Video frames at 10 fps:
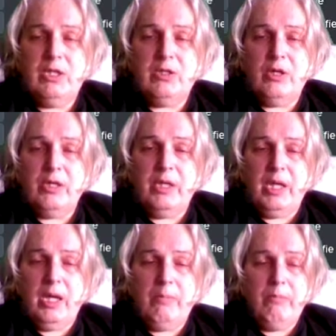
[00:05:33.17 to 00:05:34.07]
start the
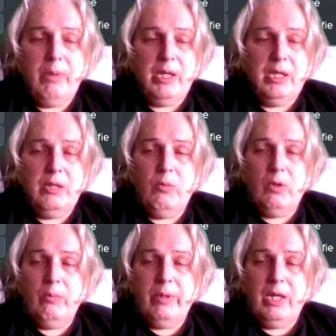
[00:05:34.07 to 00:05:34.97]
game. But he
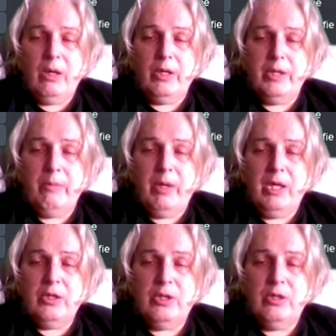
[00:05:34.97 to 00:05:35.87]
will be on the
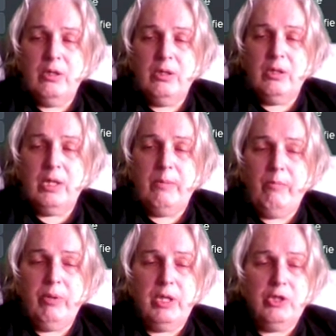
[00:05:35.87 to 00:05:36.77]
bench. I'm
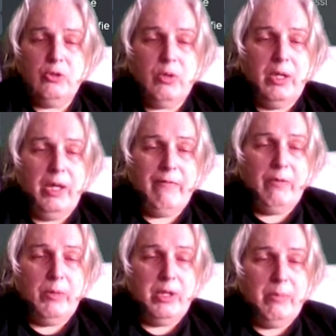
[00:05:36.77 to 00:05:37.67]
pretty sure I left
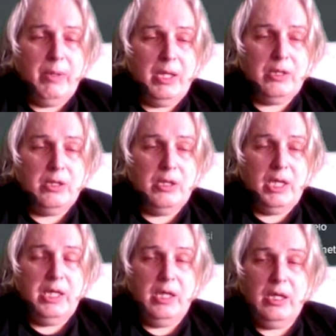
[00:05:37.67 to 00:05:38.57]
him on the bench. I
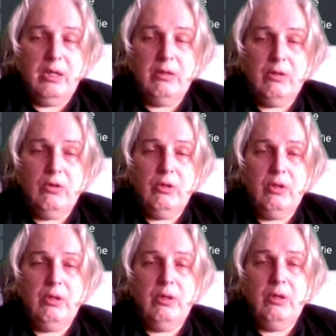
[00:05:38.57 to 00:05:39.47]
did.
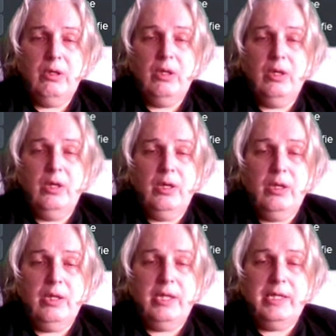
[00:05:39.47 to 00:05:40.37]
Good.
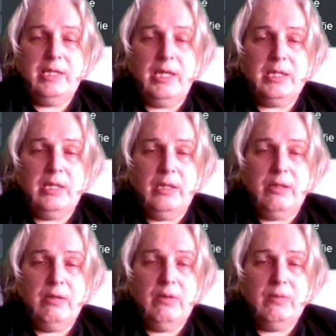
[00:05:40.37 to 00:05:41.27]
That's
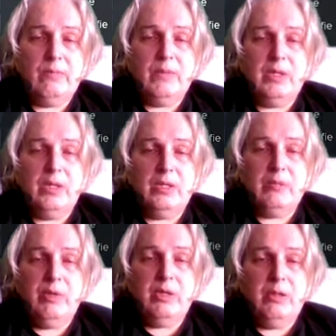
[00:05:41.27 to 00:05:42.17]
excellent.
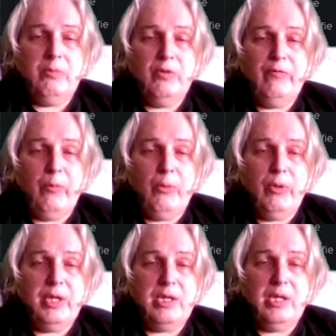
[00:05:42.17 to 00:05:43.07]
Expected to prove a
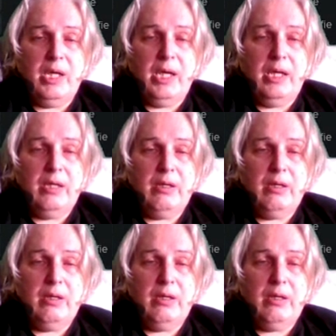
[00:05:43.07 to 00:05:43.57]
point today.